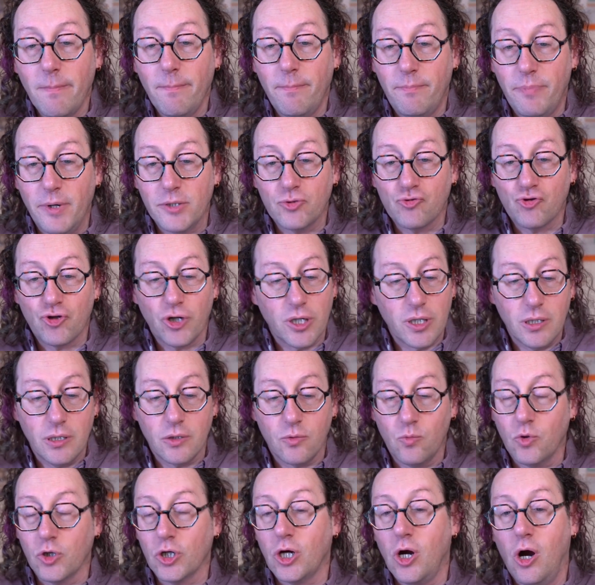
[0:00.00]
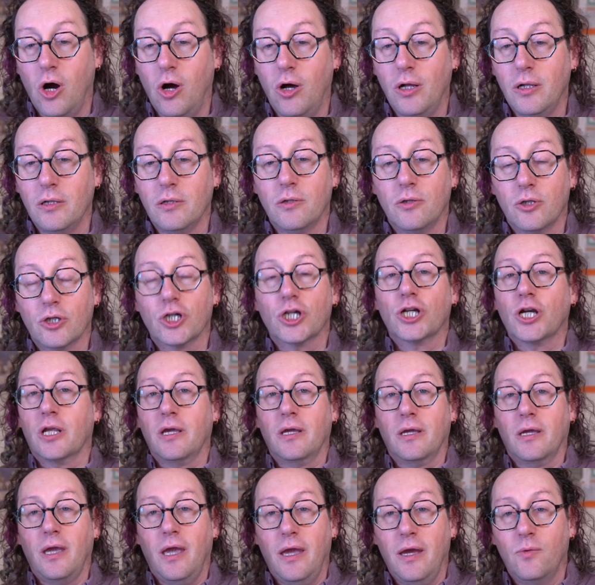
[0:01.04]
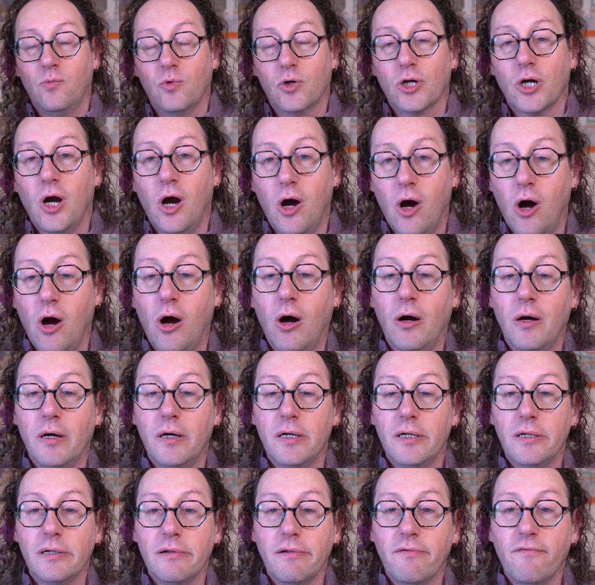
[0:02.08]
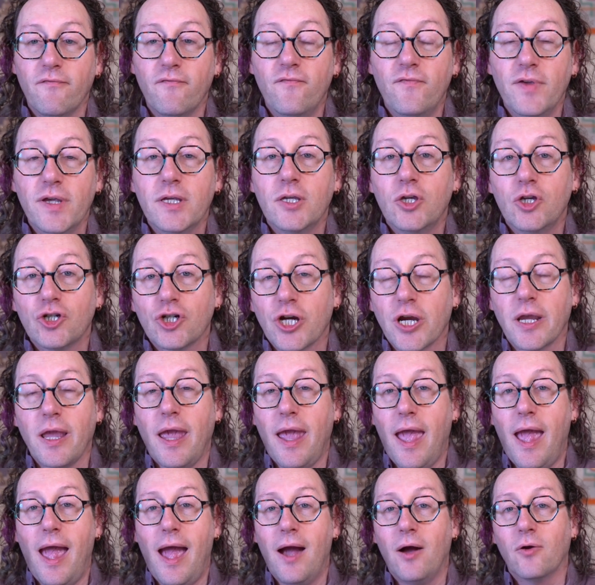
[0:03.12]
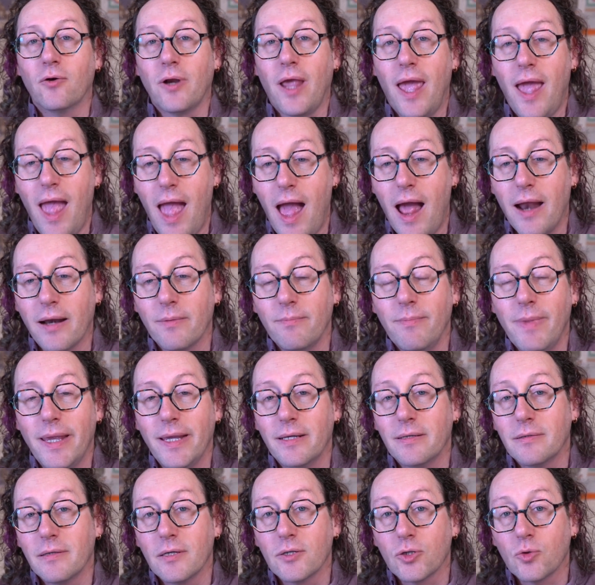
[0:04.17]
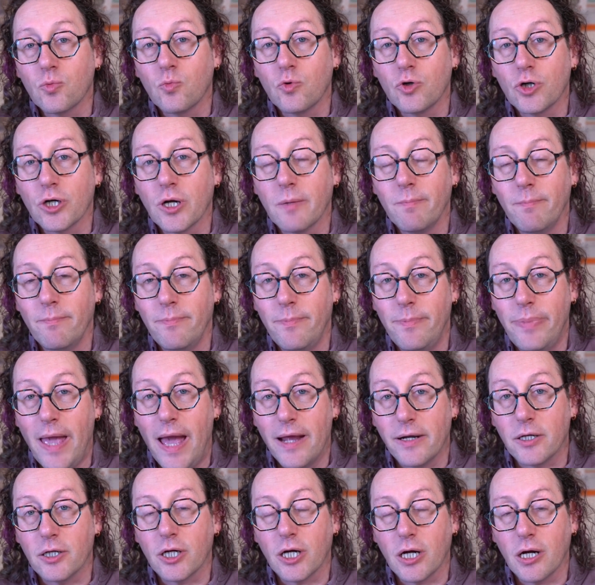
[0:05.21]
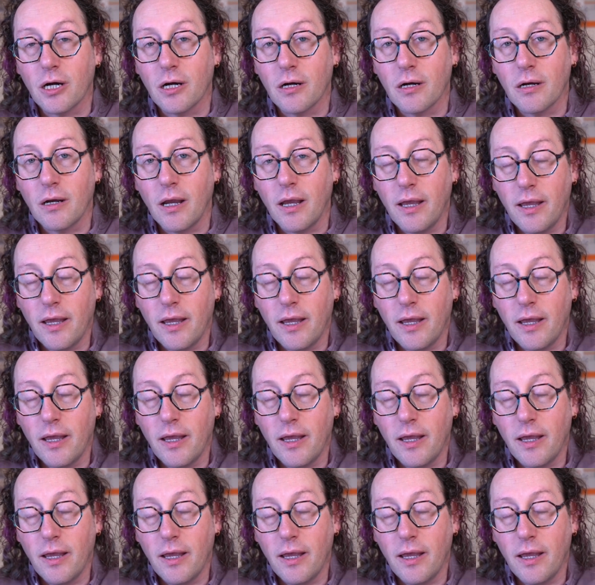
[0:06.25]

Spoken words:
but really we're all learning and we're all figuring out how to make this work better.